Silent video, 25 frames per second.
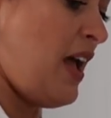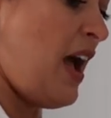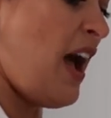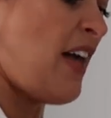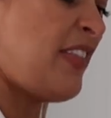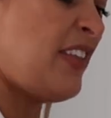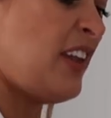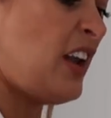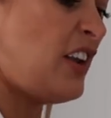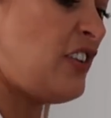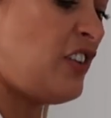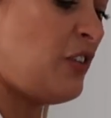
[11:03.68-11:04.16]

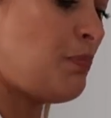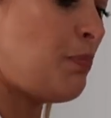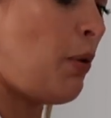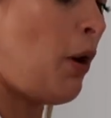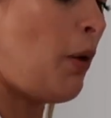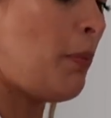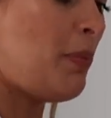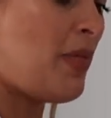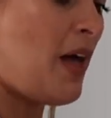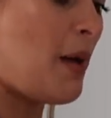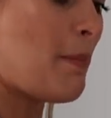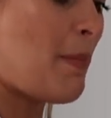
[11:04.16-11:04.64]
And then I just
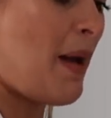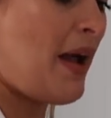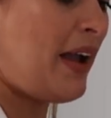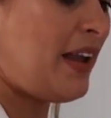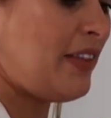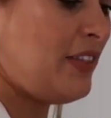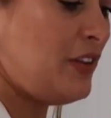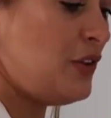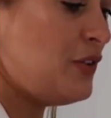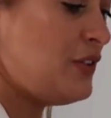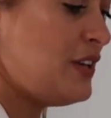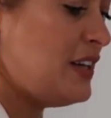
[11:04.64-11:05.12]
pop that back
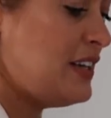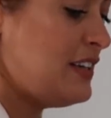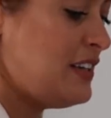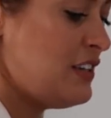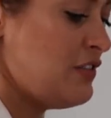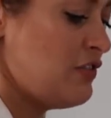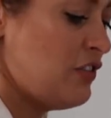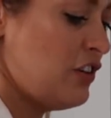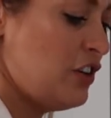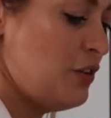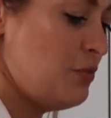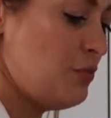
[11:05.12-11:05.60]
in the utility
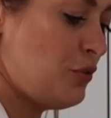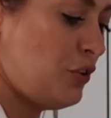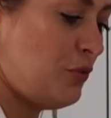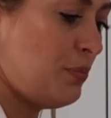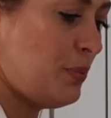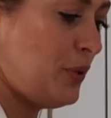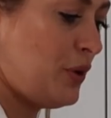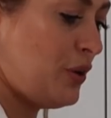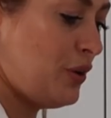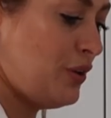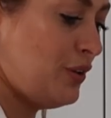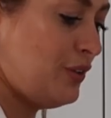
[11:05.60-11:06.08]
room just
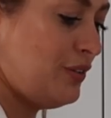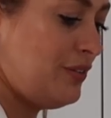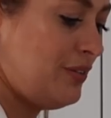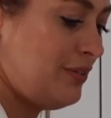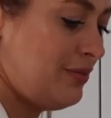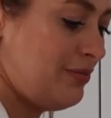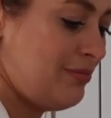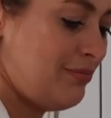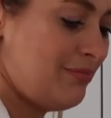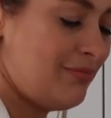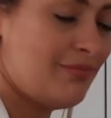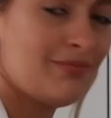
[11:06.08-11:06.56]
because
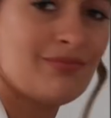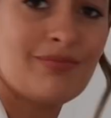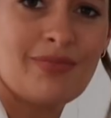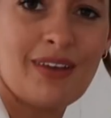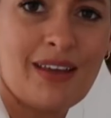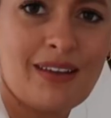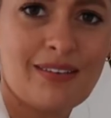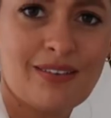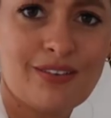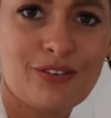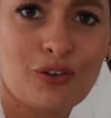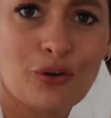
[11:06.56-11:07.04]

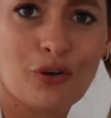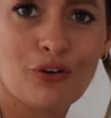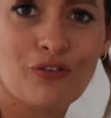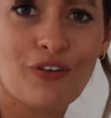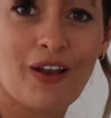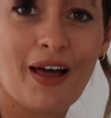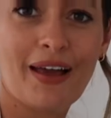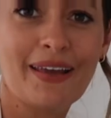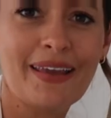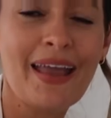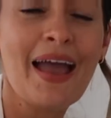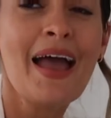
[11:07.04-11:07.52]
sort of
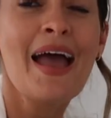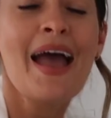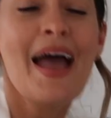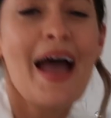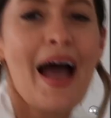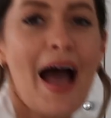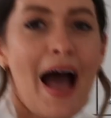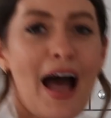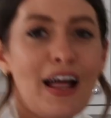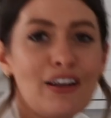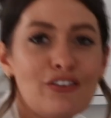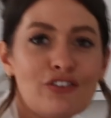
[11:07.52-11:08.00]
like
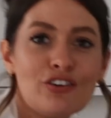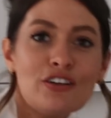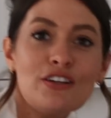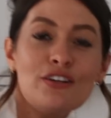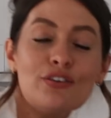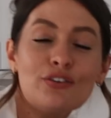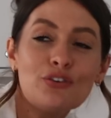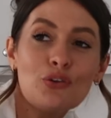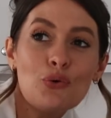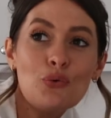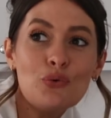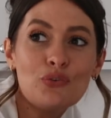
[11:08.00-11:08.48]
actually
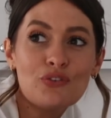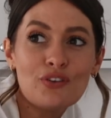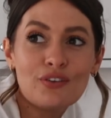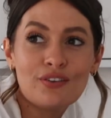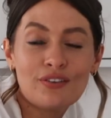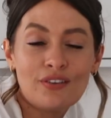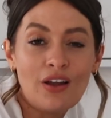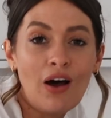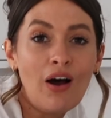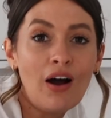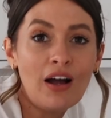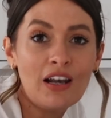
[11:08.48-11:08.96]
suits the
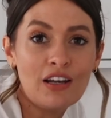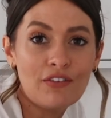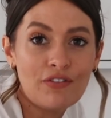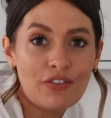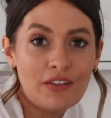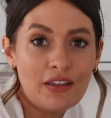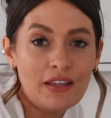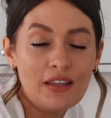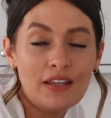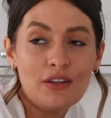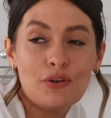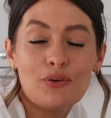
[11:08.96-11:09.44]
style of
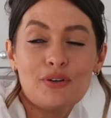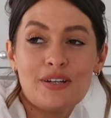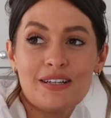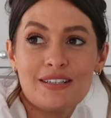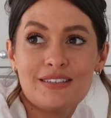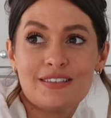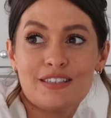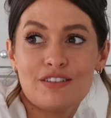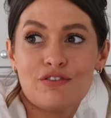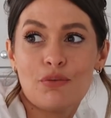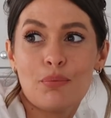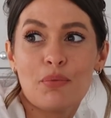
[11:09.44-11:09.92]
the
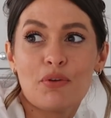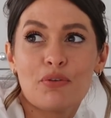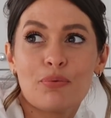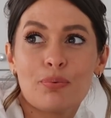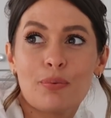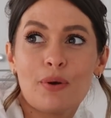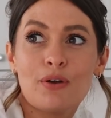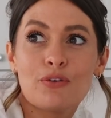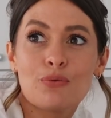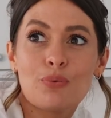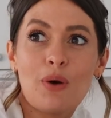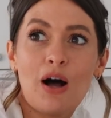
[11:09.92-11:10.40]
utility room as,
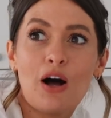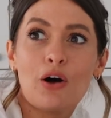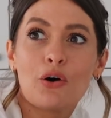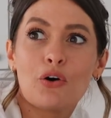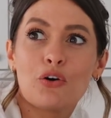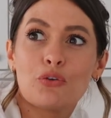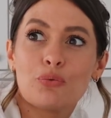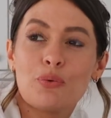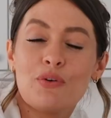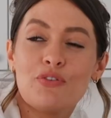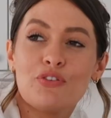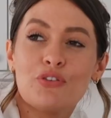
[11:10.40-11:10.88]
as well
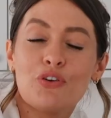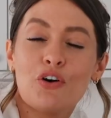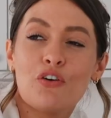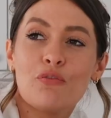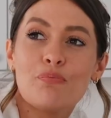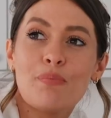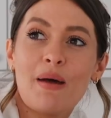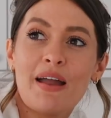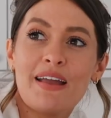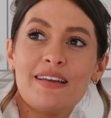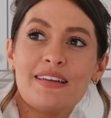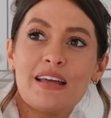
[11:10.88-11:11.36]
because we've sort of
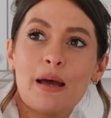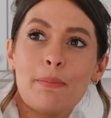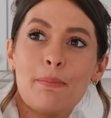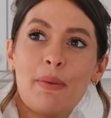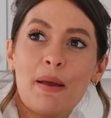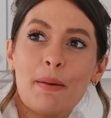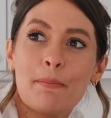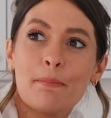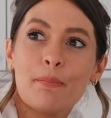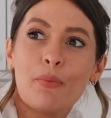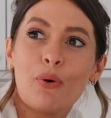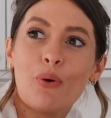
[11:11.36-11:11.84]
made it a
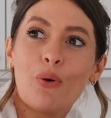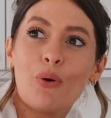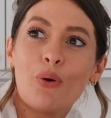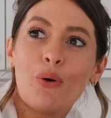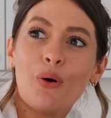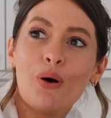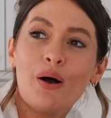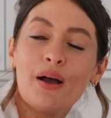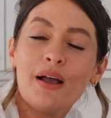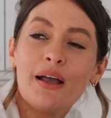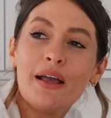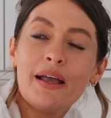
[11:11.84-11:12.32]
bit
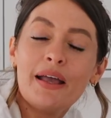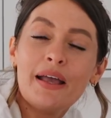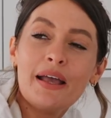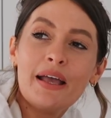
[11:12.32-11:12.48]
more